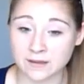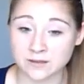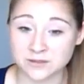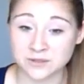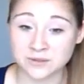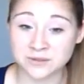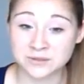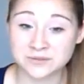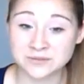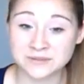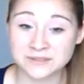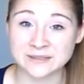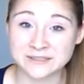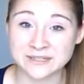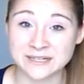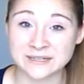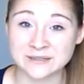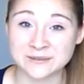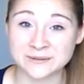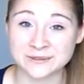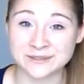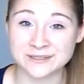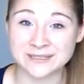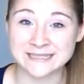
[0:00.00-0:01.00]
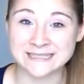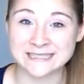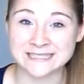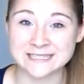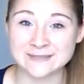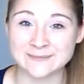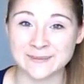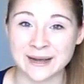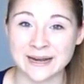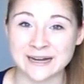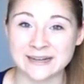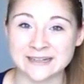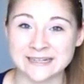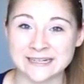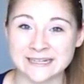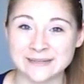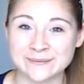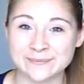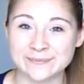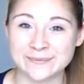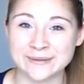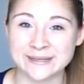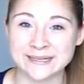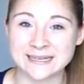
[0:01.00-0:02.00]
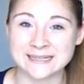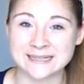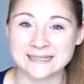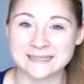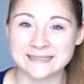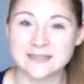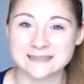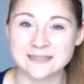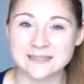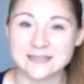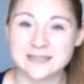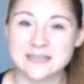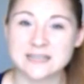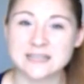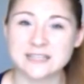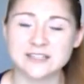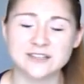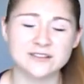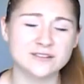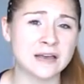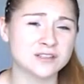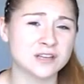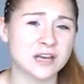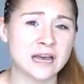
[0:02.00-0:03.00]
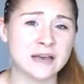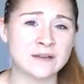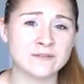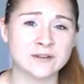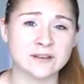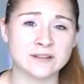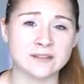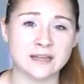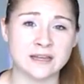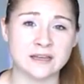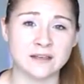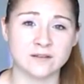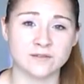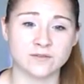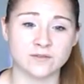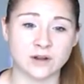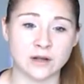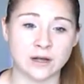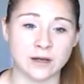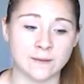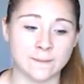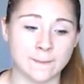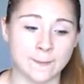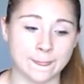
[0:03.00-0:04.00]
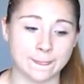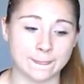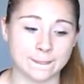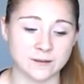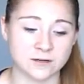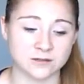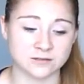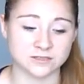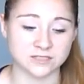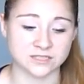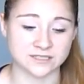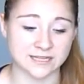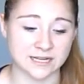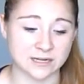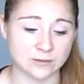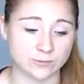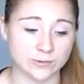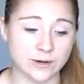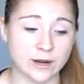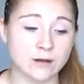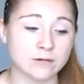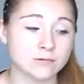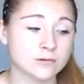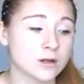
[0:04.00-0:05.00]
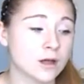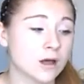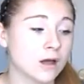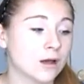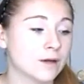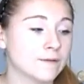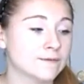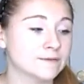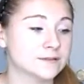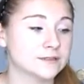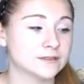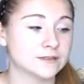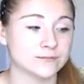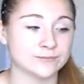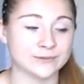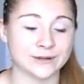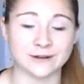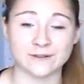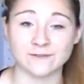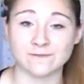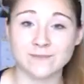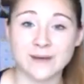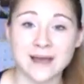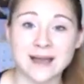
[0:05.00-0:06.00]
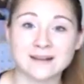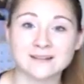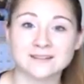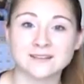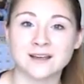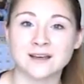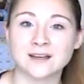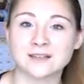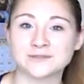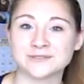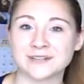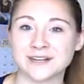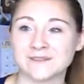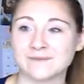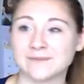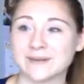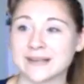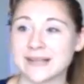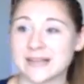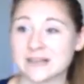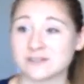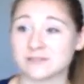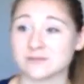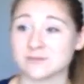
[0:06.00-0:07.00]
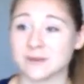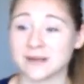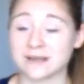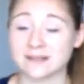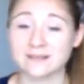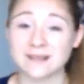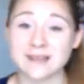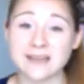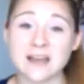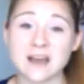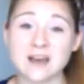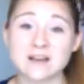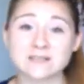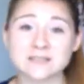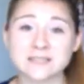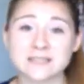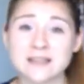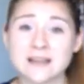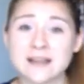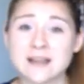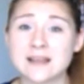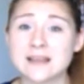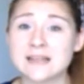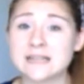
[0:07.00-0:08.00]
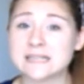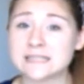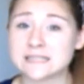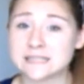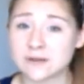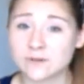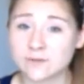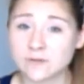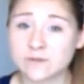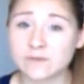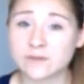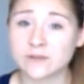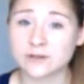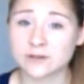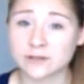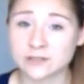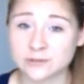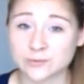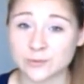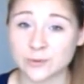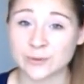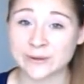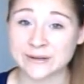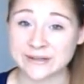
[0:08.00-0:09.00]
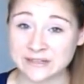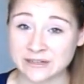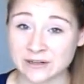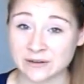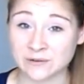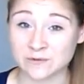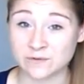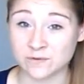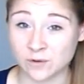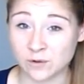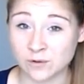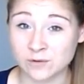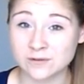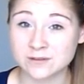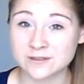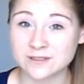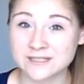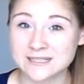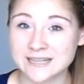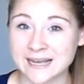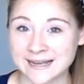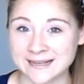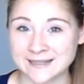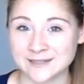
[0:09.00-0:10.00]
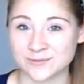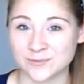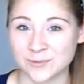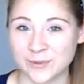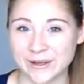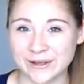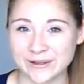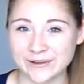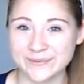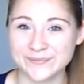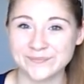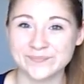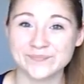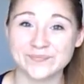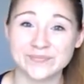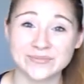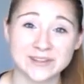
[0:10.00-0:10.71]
So it was really great. It was really inspiring because you saw everything from girls just had round offs, round off back tucks, round off back handles, back layouts. Several of the girls were working on fulls as well.